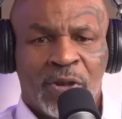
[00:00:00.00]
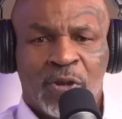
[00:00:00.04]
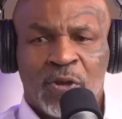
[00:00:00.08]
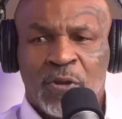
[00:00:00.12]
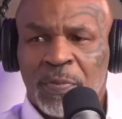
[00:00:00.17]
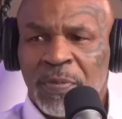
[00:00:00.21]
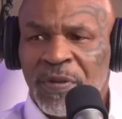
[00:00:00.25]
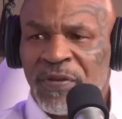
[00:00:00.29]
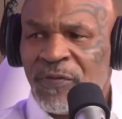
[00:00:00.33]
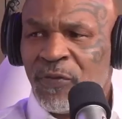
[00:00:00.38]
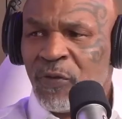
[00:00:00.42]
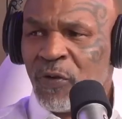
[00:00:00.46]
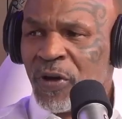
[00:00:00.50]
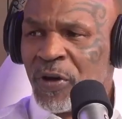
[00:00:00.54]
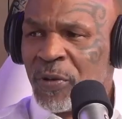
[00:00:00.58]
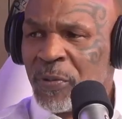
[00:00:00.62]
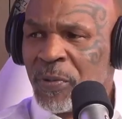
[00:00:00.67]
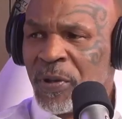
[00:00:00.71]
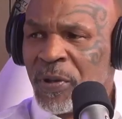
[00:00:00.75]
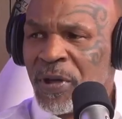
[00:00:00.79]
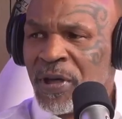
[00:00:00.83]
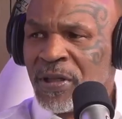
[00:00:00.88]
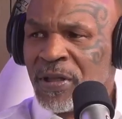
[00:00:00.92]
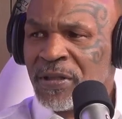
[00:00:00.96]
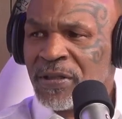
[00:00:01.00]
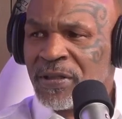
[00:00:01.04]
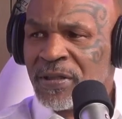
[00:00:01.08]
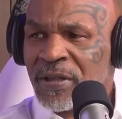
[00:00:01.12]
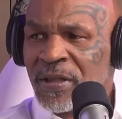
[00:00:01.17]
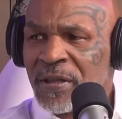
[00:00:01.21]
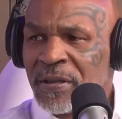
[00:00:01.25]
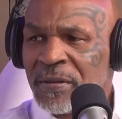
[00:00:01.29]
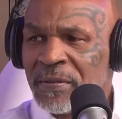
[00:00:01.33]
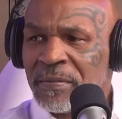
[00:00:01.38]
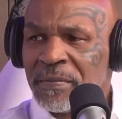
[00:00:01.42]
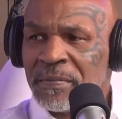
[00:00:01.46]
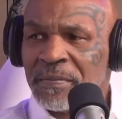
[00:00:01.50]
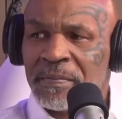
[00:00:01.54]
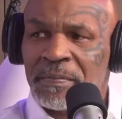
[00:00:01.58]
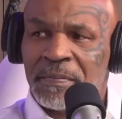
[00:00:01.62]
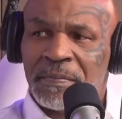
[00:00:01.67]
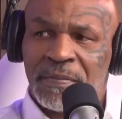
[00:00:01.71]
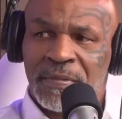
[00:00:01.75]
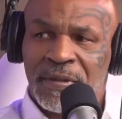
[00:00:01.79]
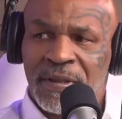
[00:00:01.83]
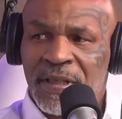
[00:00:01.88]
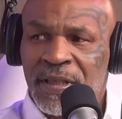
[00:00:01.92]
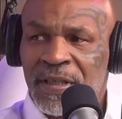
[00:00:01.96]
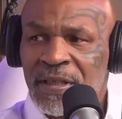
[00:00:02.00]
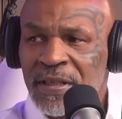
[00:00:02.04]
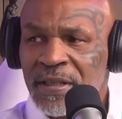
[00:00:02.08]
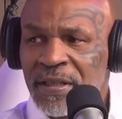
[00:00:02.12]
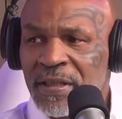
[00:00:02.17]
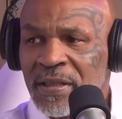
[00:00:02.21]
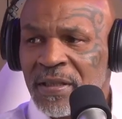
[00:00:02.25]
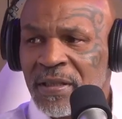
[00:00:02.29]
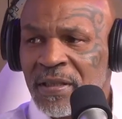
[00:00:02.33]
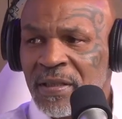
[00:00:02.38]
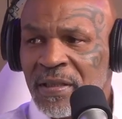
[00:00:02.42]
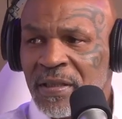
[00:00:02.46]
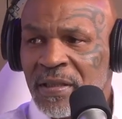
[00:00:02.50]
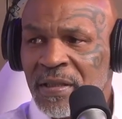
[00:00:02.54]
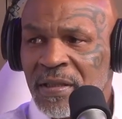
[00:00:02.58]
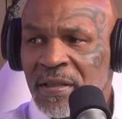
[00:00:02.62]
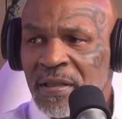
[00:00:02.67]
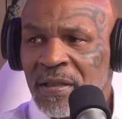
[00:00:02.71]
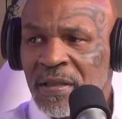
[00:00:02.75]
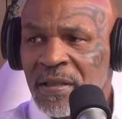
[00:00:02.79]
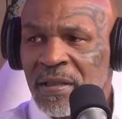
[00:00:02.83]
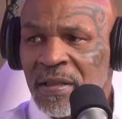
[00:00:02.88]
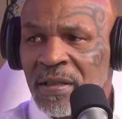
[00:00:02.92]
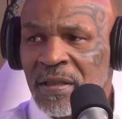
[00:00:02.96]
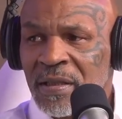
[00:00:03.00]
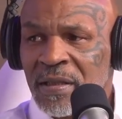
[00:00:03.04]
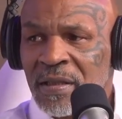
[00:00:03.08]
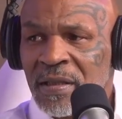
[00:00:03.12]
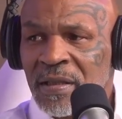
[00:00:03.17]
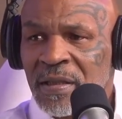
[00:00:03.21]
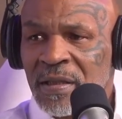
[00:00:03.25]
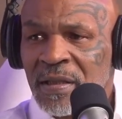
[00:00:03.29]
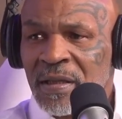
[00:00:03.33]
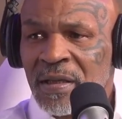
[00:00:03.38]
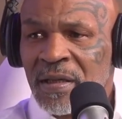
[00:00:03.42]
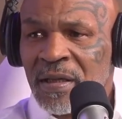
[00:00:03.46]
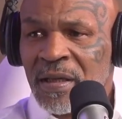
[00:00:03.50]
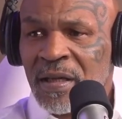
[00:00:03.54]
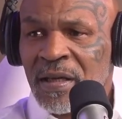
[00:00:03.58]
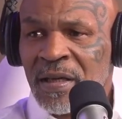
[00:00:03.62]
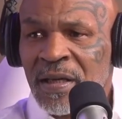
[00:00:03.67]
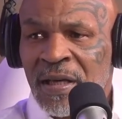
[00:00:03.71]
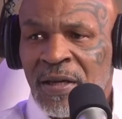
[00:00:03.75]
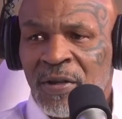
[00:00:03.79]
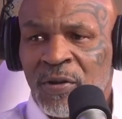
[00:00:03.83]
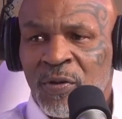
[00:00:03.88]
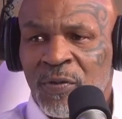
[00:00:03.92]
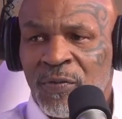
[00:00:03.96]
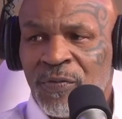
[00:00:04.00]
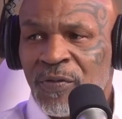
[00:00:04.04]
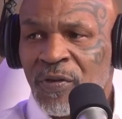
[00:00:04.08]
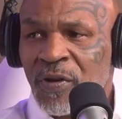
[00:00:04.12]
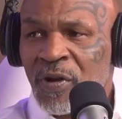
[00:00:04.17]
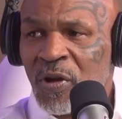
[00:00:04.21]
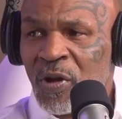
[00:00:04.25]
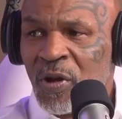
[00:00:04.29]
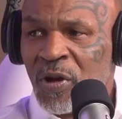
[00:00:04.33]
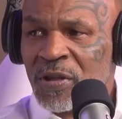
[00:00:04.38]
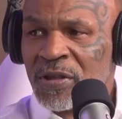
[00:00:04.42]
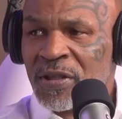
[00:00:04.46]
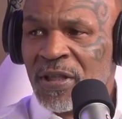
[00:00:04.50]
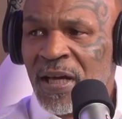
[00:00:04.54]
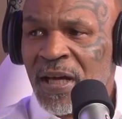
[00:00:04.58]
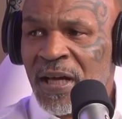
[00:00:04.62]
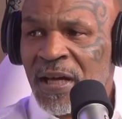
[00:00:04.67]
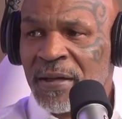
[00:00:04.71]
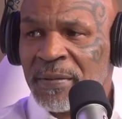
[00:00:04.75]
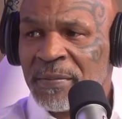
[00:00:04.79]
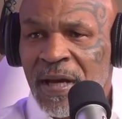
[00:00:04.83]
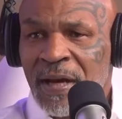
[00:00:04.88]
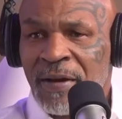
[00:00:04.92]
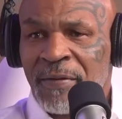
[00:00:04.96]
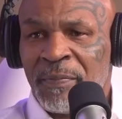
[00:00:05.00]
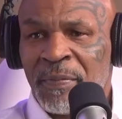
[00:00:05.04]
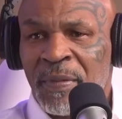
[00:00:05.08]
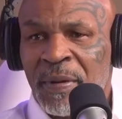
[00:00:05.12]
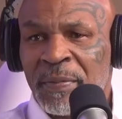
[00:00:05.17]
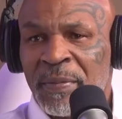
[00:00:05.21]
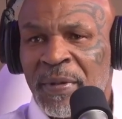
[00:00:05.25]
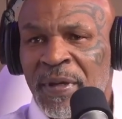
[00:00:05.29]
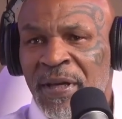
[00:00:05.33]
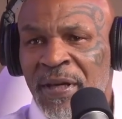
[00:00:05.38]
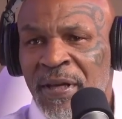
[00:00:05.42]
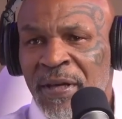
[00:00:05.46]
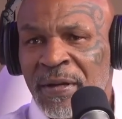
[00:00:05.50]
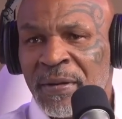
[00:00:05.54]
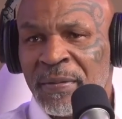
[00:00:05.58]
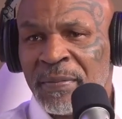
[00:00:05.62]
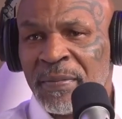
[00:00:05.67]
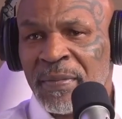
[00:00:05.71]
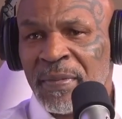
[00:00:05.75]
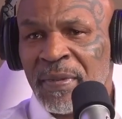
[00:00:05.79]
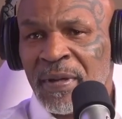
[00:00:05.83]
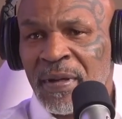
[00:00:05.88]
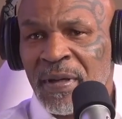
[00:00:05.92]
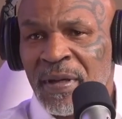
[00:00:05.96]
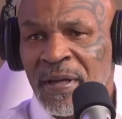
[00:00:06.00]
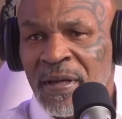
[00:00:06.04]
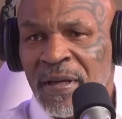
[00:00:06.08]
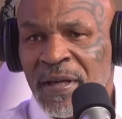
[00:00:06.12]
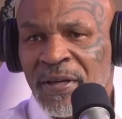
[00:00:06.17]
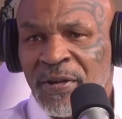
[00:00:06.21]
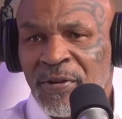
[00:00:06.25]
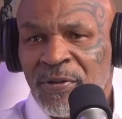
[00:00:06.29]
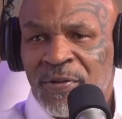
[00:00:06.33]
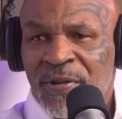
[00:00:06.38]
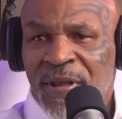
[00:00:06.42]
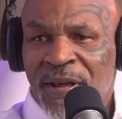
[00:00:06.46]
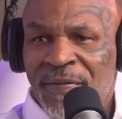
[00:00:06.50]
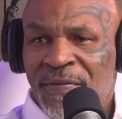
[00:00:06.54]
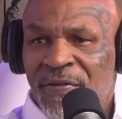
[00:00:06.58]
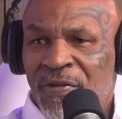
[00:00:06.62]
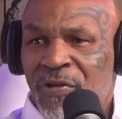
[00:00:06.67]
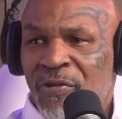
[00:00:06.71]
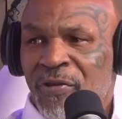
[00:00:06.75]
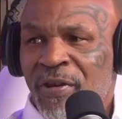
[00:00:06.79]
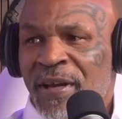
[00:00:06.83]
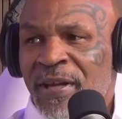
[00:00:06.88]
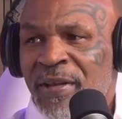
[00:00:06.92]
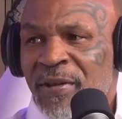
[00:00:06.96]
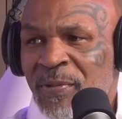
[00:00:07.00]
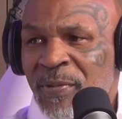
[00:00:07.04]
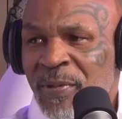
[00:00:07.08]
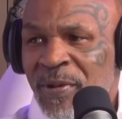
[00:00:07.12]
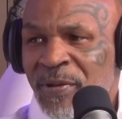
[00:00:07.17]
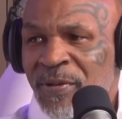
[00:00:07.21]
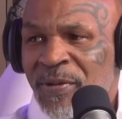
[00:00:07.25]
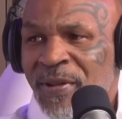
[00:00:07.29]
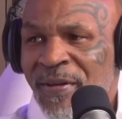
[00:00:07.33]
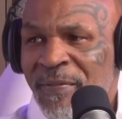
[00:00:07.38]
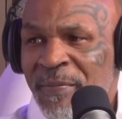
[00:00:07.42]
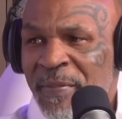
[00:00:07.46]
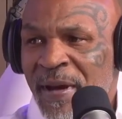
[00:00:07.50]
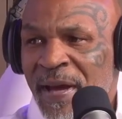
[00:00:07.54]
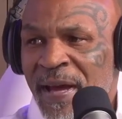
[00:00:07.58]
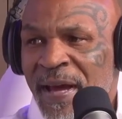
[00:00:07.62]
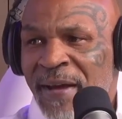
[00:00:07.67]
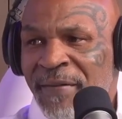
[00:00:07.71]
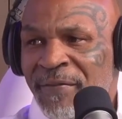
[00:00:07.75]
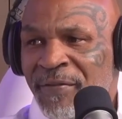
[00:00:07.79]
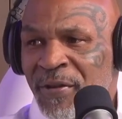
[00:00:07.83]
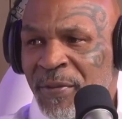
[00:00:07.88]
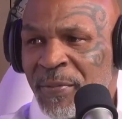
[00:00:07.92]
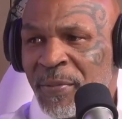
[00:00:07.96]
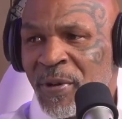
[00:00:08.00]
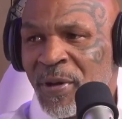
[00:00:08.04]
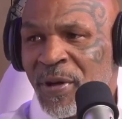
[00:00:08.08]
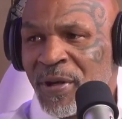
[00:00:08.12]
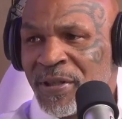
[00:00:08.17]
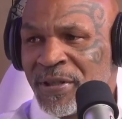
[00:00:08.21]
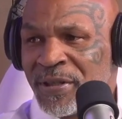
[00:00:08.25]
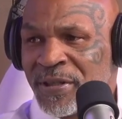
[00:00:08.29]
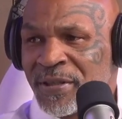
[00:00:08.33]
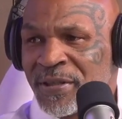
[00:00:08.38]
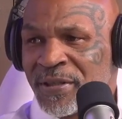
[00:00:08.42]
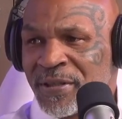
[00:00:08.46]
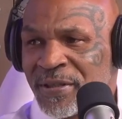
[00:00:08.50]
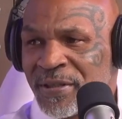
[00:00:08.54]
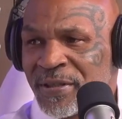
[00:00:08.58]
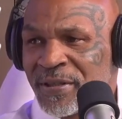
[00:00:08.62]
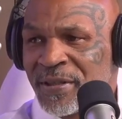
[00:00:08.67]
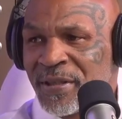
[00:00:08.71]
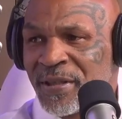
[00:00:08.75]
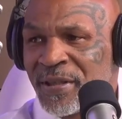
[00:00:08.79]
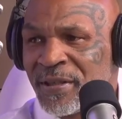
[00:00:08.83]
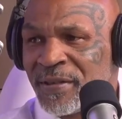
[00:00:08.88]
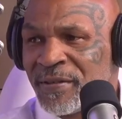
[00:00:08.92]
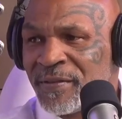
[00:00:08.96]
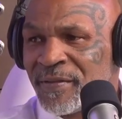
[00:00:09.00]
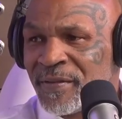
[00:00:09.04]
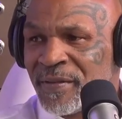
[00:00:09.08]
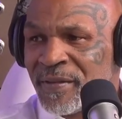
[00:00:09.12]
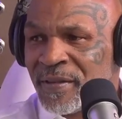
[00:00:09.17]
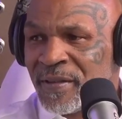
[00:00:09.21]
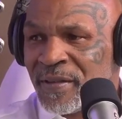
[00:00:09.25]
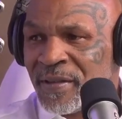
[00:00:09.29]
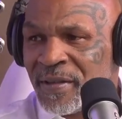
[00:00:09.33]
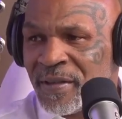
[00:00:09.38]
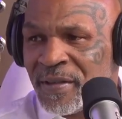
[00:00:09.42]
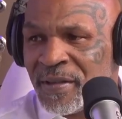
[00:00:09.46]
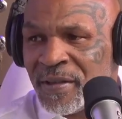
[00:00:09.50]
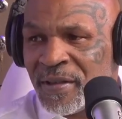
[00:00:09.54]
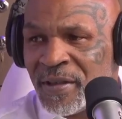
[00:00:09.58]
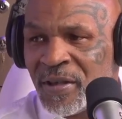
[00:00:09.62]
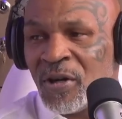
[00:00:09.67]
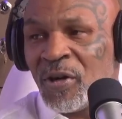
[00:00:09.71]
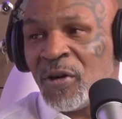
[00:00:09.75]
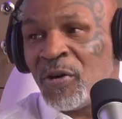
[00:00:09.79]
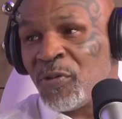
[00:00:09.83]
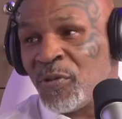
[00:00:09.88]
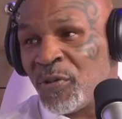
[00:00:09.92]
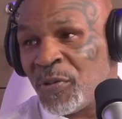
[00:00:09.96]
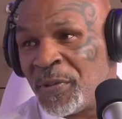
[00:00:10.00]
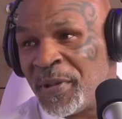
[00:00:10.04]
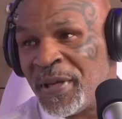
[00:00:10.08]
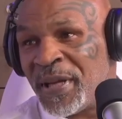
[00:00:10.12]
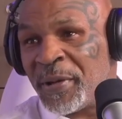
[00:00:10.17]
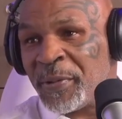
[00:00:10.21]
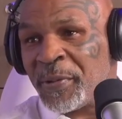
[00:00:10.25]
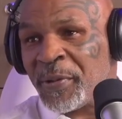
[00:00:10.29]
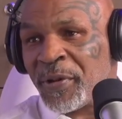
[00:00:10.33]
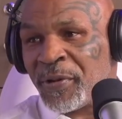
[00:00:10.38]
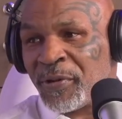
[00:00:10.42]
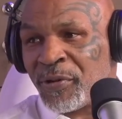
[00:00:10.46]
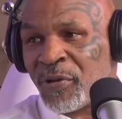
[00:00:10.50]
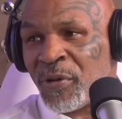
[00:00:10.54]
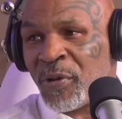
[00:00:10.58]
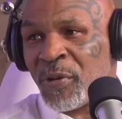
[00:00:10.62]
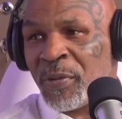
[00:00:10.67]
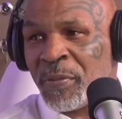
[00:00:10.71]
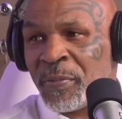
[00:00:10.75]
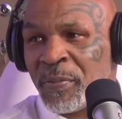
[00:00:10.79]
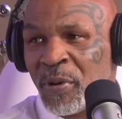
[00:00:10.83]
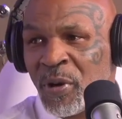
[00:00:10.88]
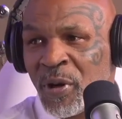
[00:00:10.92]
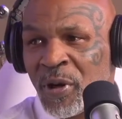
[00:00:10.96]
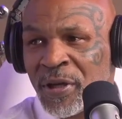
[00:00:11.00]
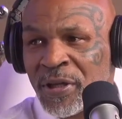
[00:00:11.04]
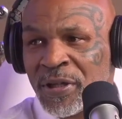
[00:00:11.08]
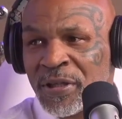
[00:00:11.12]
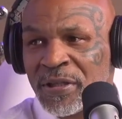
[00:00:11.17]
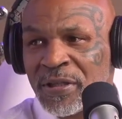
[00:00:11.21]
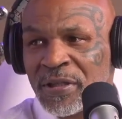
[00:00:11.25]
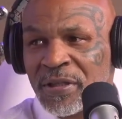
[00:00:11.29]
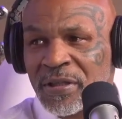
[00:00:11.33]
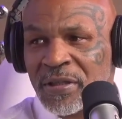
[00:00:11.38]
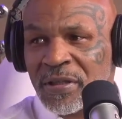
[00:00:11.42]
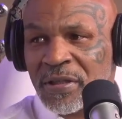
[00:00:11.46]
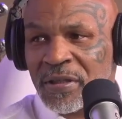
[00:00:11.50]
I knew him before he was um, Diddy. I knew him for a long time. I remember him. He used to have crates when he used to have my after parties and stuff. Those when they were throwing parties.